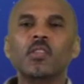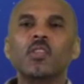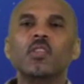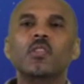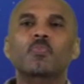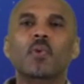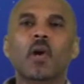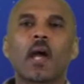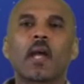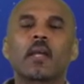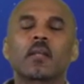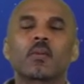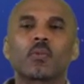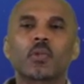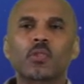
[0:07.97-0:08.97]
is
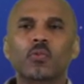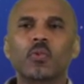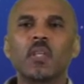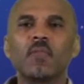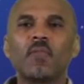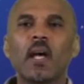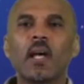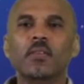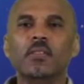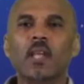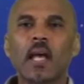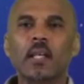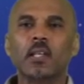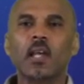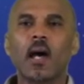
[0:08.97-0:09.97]
Brian,
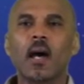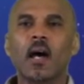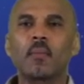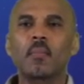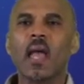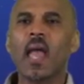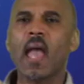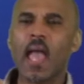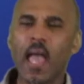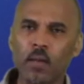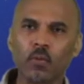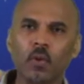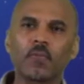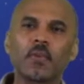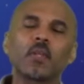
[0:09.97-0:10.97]
ScreenFiles.com
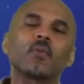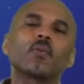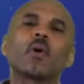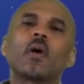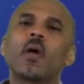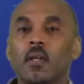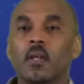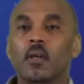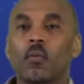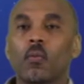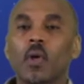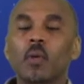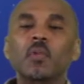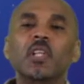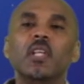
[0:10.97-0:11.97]
and review.
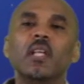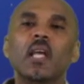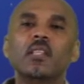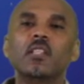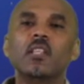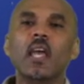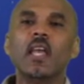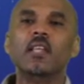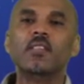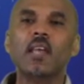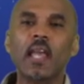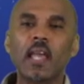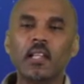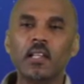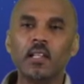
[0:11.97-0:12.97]
What I'm looking at today is
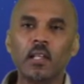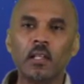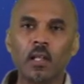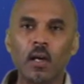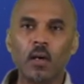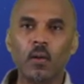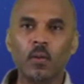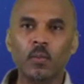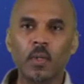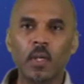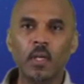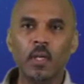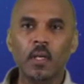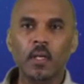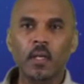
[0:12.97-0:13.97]
Alien Alone.
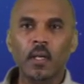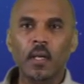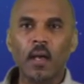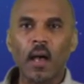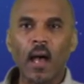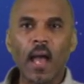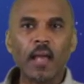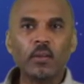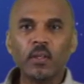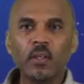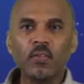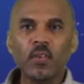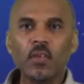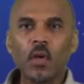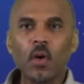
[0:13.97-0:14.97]
I don't
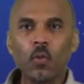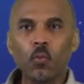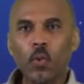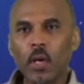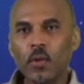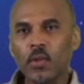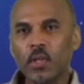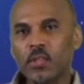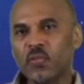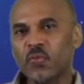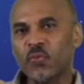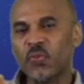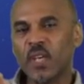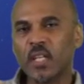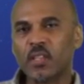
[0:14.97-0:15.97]
even know where
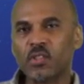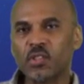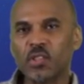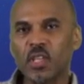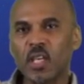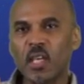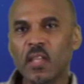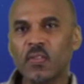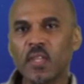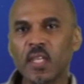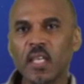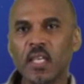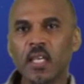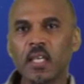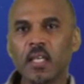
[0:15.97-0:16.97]
this fits in
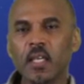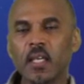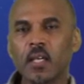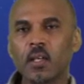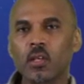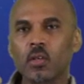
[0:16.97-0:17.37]
the